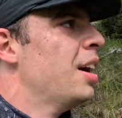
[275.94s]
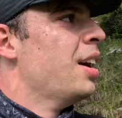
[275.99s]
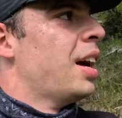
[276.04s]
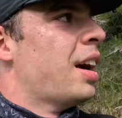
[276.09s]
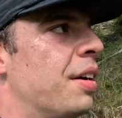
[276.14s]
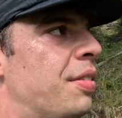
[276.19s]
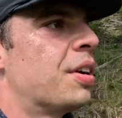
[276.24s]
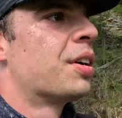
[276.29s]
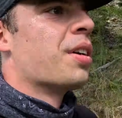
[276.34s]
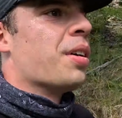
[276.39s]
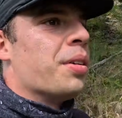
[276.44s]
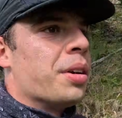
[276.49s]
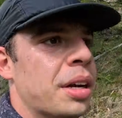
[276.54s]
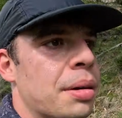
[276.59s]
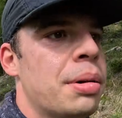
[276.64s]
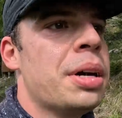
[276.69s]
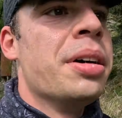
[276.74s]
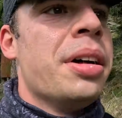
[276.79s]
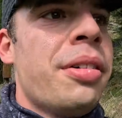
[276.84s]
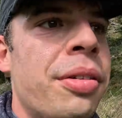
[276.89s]
after going
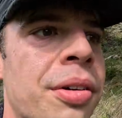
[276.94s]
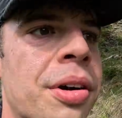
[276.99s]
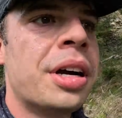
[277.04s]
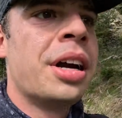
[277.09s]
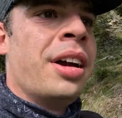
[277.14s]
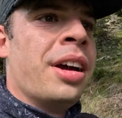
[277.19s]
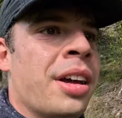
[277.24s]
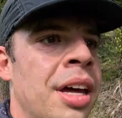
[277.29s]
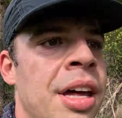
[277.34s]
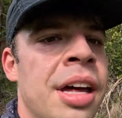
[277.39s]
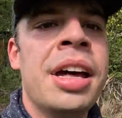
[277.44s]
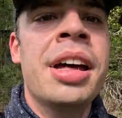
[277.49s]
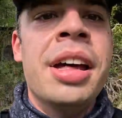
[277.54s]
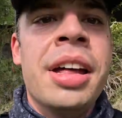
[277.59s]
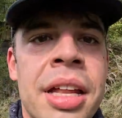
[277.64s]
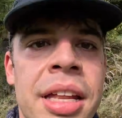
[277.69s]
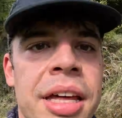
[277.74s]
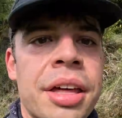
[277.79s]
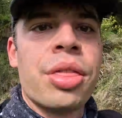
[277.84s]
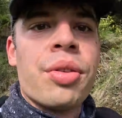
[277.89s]
uphill for
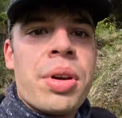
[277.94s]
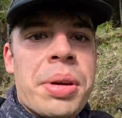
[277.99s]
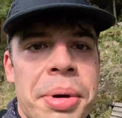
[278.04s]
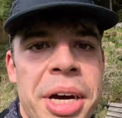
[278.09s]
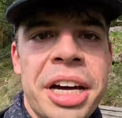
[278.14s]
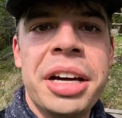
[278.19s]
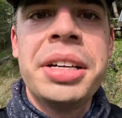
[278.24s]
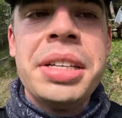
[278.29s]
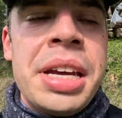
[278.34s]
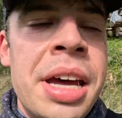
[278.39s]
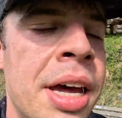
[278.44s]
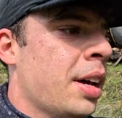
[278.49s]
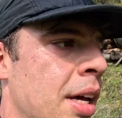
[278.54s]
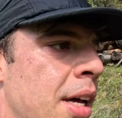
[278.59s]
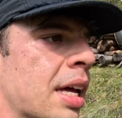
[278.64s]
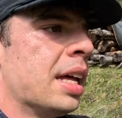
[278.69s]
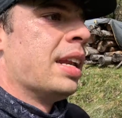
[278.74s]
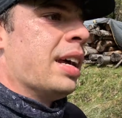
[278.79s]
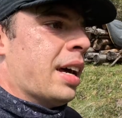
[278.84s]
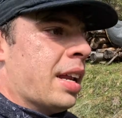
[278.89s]
like 3 miles
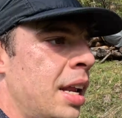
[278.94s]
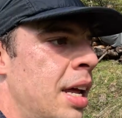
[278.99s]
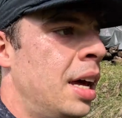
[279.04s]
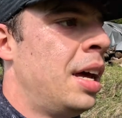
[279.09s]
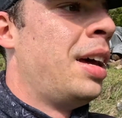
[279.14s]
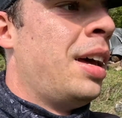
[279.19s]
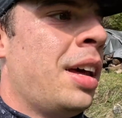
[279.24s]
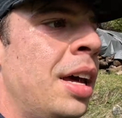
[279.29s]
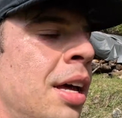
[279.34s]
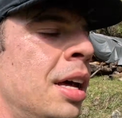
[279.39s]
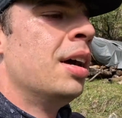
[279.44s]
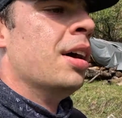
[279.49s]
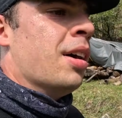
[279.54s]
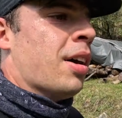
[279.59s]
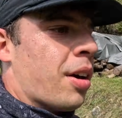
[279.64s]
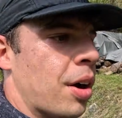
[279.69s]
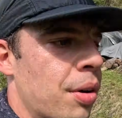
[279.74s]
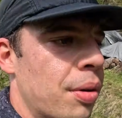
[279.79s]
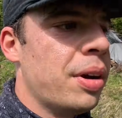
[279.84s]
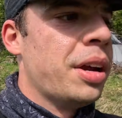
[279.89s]
and then
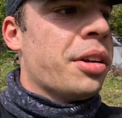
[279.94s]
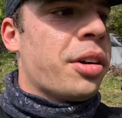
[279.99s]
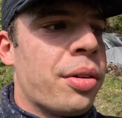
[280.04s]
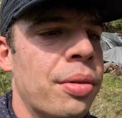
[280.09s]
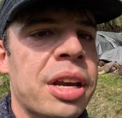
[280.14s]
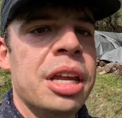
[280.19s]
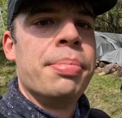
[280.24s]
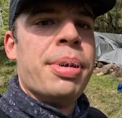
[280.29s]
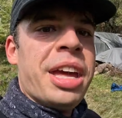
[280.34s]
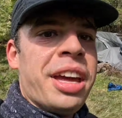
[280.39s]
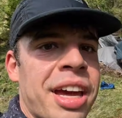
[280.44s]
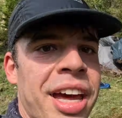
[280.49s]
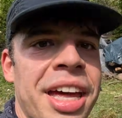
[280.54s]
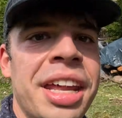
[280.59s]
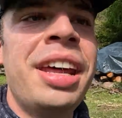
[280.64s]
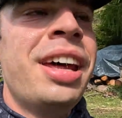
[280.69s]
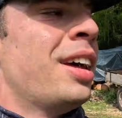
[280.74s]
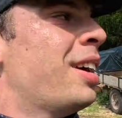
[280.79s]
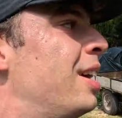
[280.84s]
heart rate already being at